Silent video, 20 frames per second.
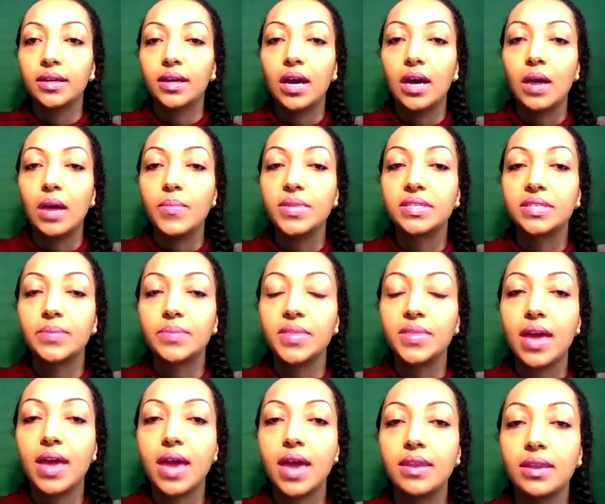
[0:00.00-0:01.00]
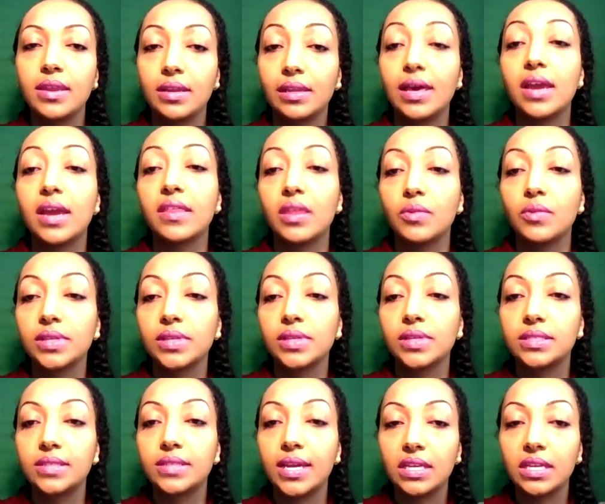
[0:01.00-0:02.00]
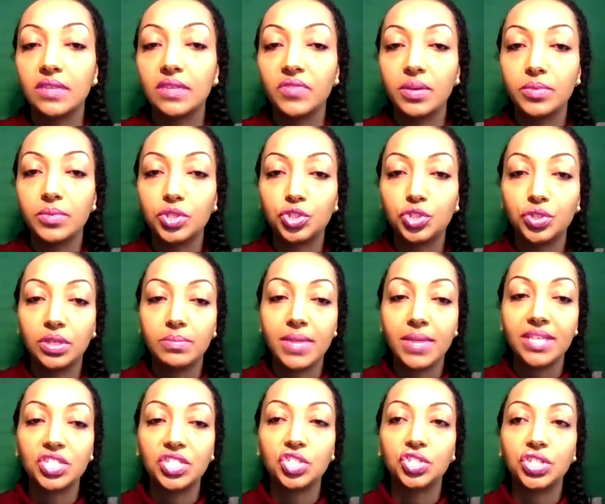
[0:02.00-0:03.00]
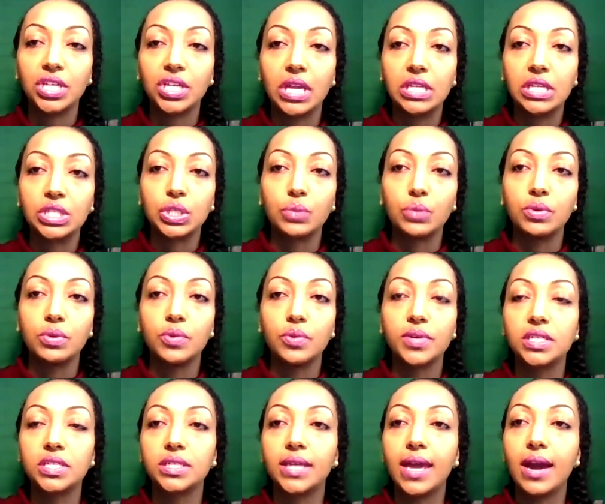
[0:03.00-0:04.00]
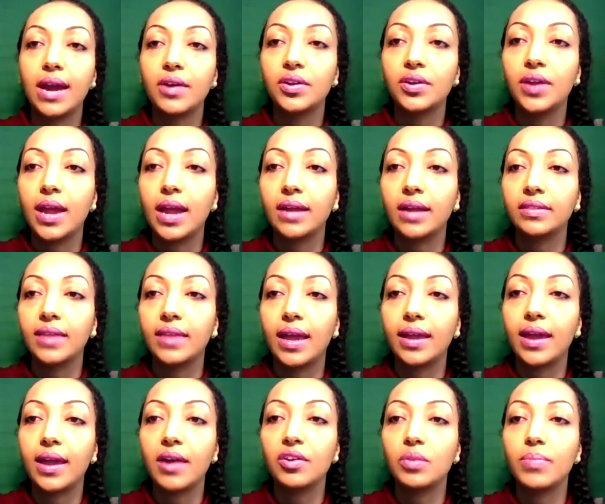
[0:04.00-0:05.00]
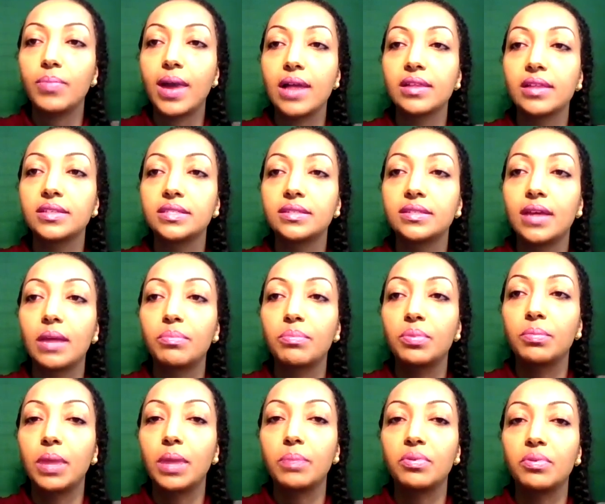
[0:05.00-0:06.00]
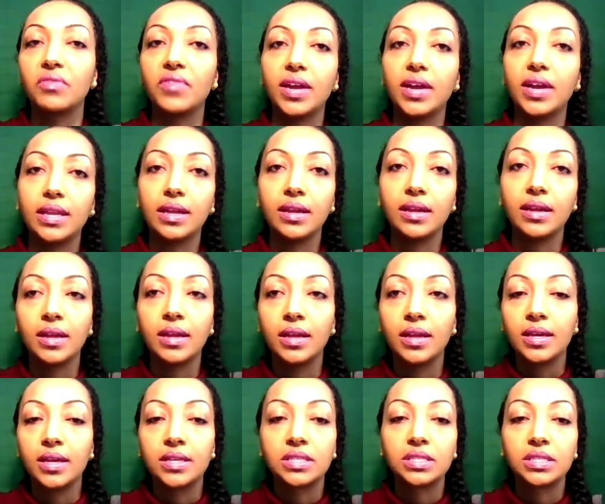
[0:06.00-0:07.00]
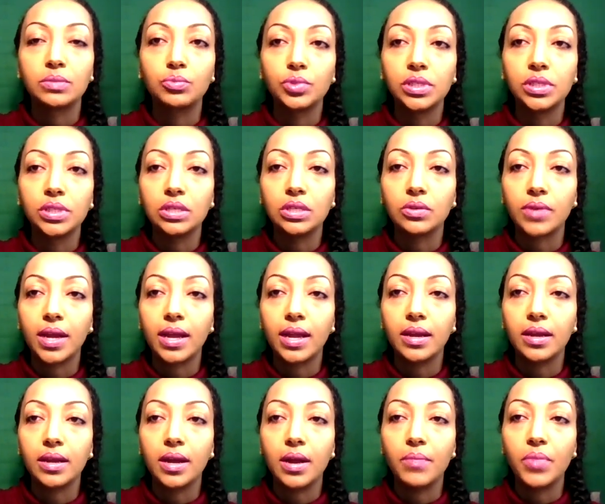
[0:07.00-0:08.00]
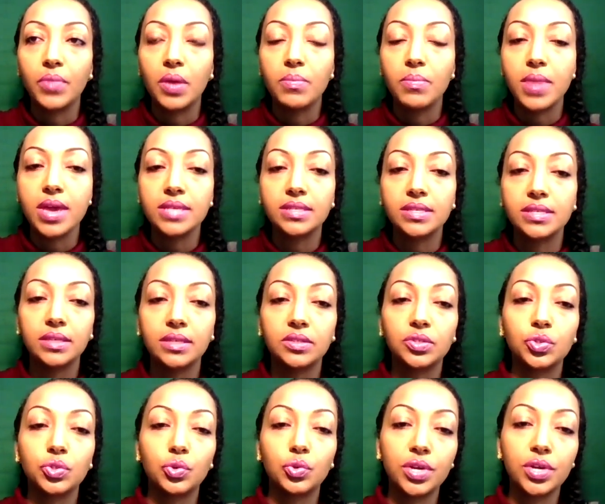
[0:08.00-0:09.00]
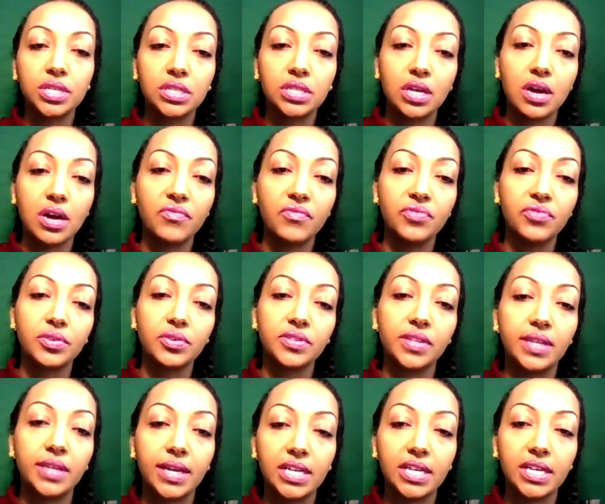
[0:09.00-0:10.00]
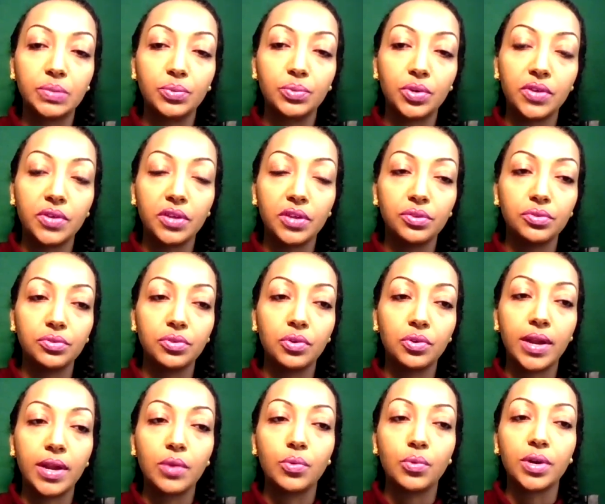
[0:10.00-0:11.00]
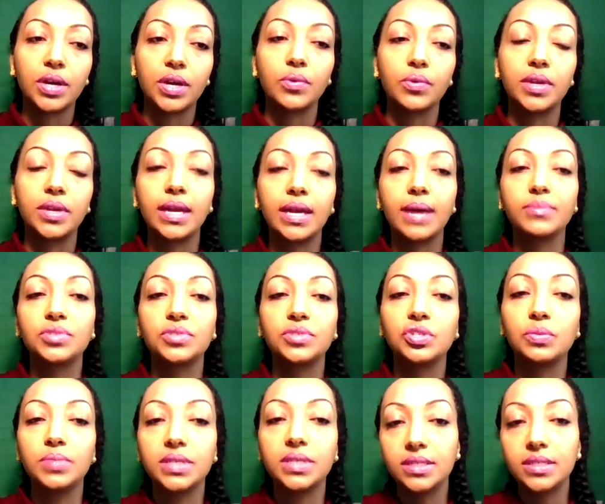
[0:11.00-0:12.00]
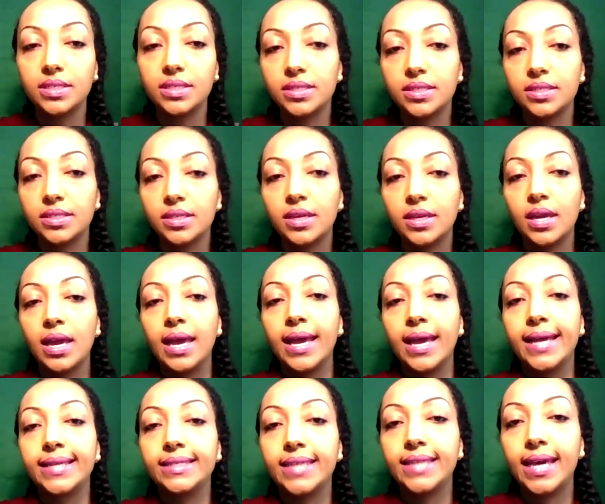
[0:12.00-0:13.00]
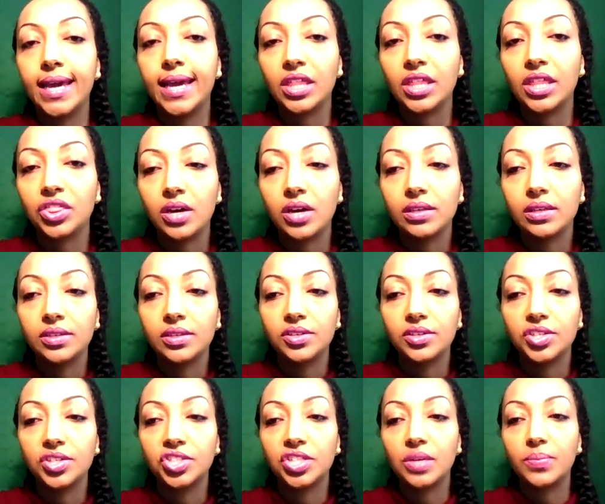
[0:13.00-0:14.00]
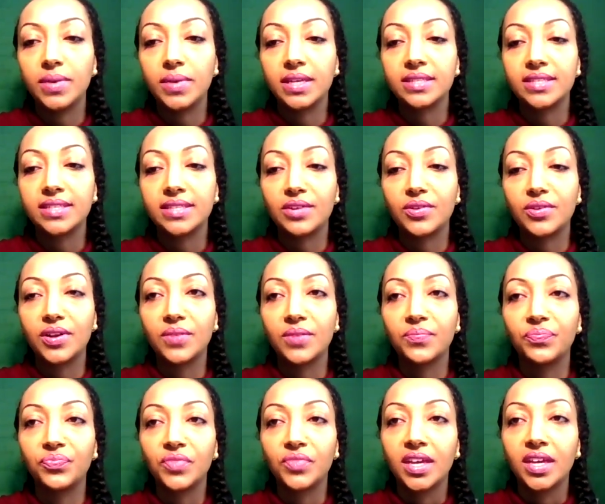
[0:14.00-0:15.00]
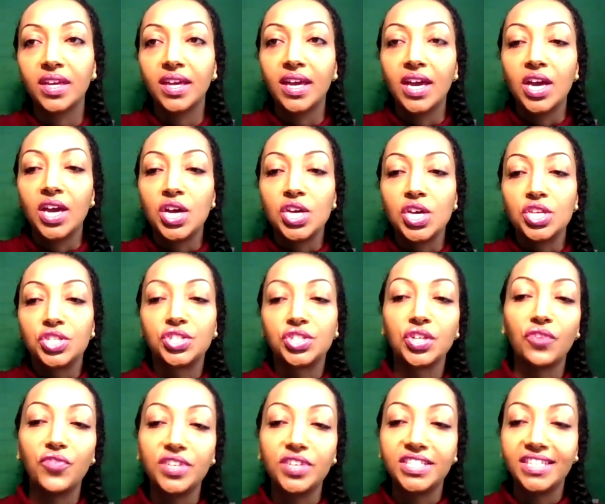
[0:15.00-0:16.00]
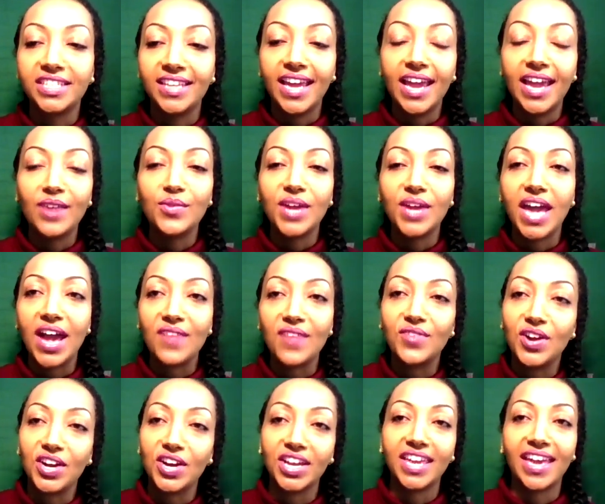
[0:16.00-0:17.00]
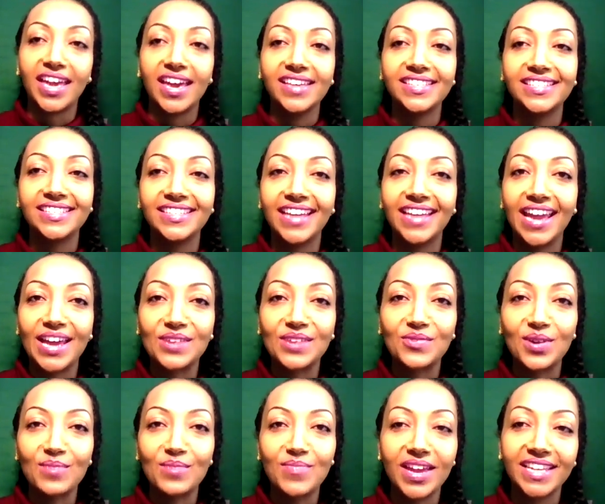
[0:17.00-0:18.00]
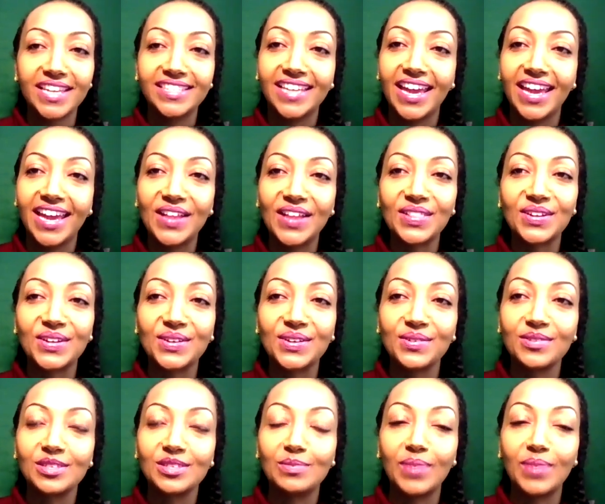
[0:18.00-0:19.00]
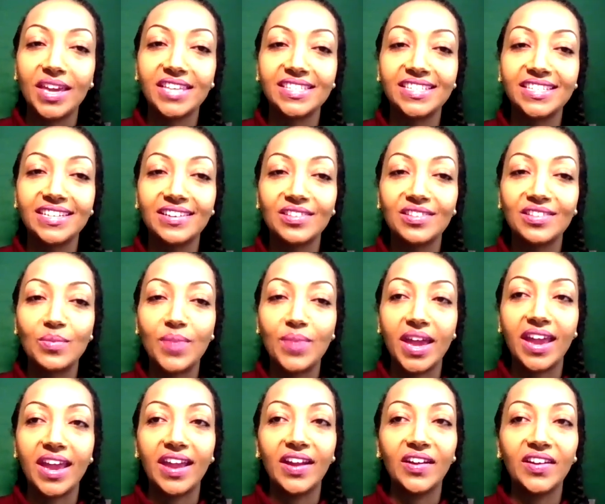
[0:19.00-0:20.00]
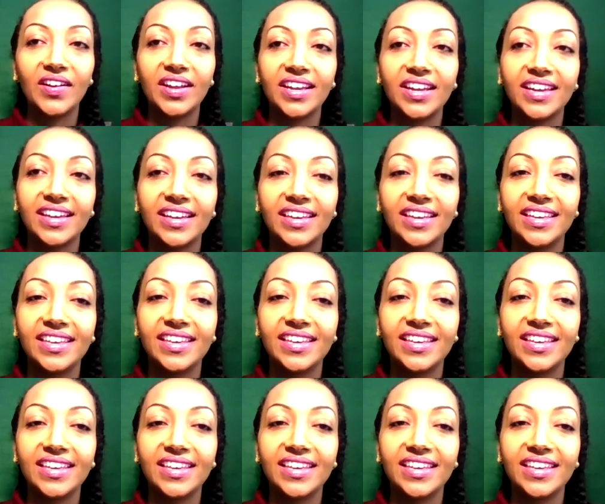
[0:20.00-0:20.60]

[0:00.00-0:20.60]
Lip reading: And some of that, and a lot of that really is negative imagery and messaging. And so we wanted to counteract that, counterbalance that by providing some really great, amazing stories of those in the diaspora that are doing great work when it comes to business, tech, thought leadership, etc. So for today, we have our guest, Anwar Bey-Taylor, who is based here in the Bay Area.